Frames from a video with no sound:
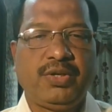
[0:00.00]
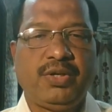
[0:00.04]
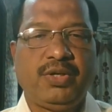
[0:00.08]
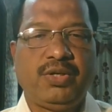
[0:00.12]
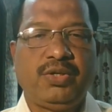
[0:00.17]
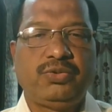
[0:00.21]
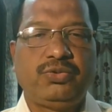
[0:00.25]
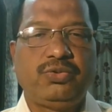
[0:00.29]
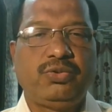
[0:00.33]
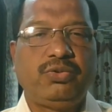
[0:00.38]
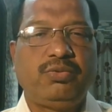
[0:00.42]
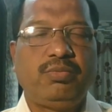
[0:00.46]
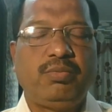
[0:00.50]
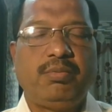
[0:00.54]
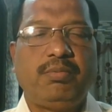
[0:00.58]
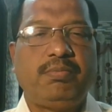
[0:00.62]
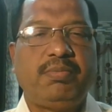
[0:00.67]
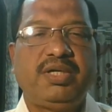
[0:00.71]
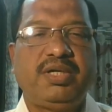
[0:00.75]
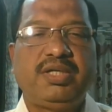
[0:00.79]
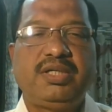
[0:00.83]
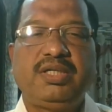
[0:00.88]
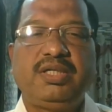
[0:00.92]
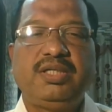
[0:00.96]
So,
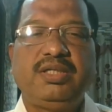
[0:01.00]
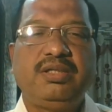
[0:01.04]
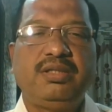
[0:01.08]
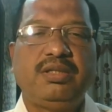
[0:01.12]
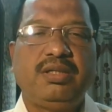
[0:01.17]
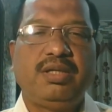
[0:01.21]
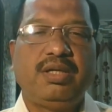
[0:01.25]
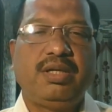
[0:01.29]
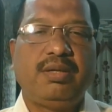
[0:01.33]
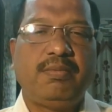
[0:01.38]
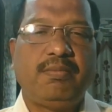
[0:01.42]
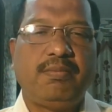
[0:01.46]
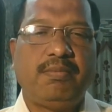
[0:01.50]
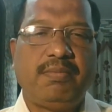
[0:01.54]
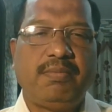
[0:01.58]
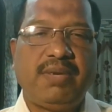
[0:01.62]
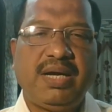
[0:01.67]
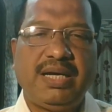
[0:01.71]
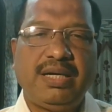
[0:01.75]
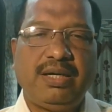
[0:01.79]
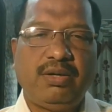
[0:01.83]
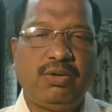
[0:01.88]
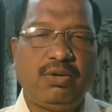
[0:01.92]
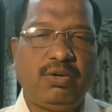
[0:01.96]
but in
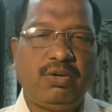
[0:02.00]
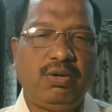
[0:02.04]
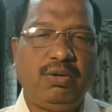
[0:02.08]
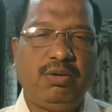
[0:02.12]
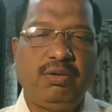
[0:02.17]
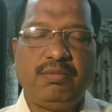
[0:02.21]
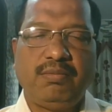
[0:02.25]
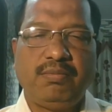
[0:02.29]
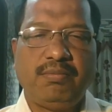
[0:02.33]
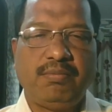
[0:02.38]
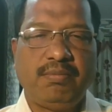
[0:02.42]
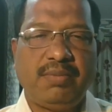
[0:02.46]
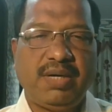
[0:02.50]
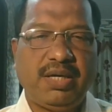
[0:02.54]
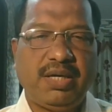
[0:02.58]
by law, by